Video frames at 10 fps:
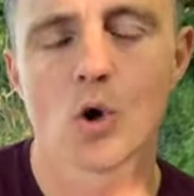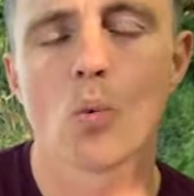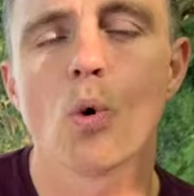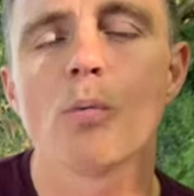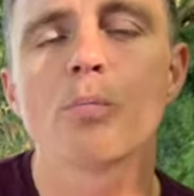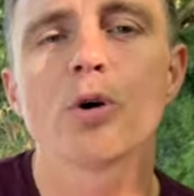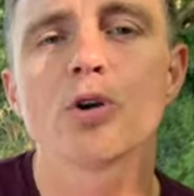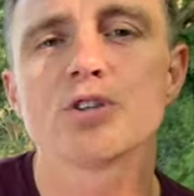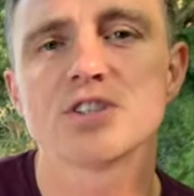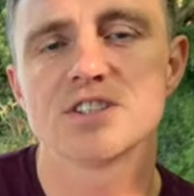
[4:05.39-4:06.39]
One
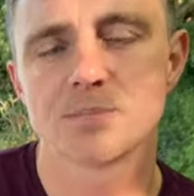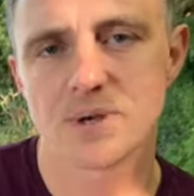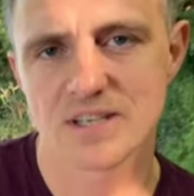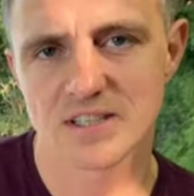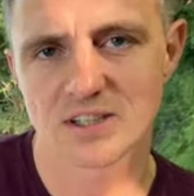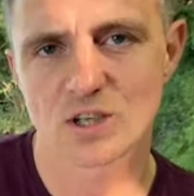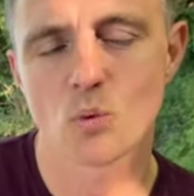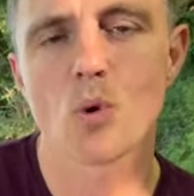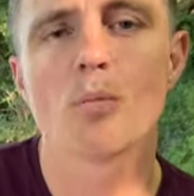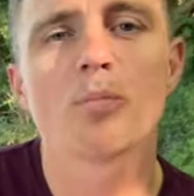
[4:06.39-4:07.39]
person's opinion or
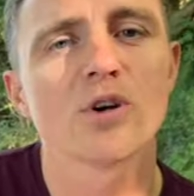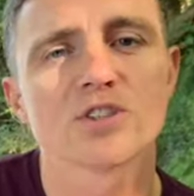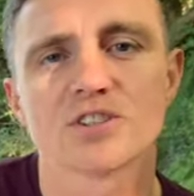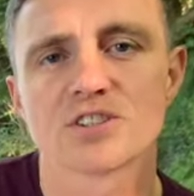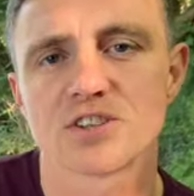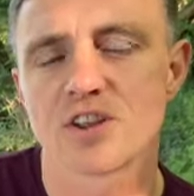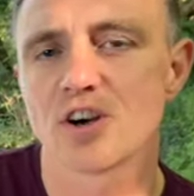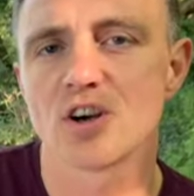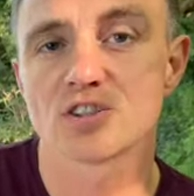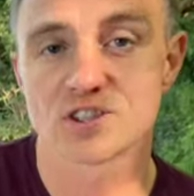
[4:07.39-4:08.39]
one person's
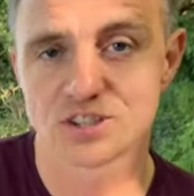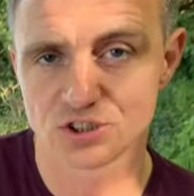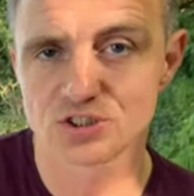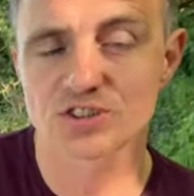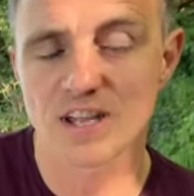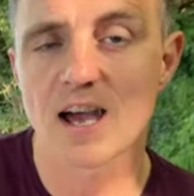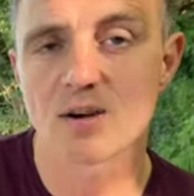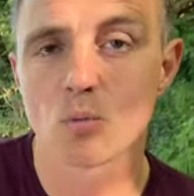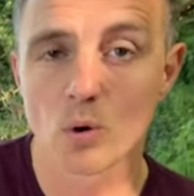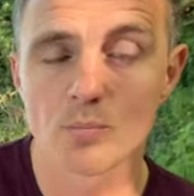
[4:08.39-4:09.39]
thoughts are just that,
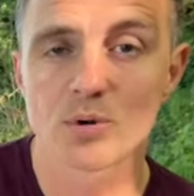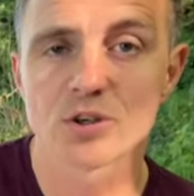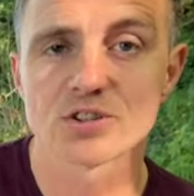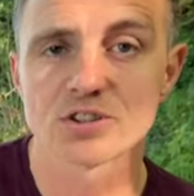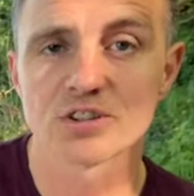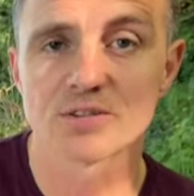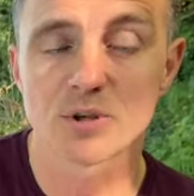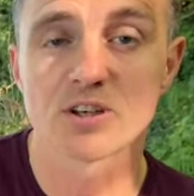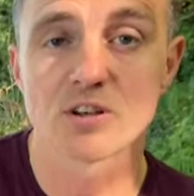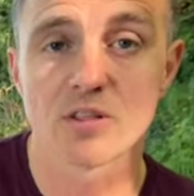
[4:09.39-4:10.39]
one person's
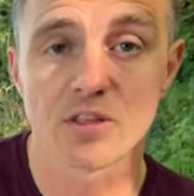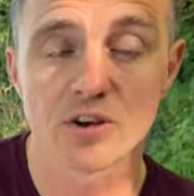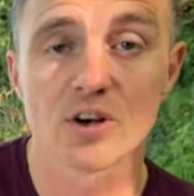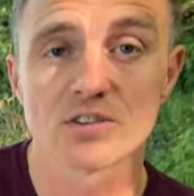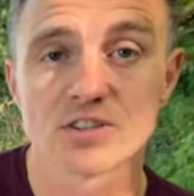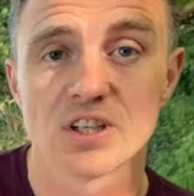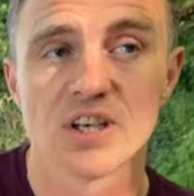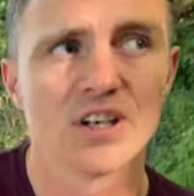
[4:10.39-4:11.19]
thoughts.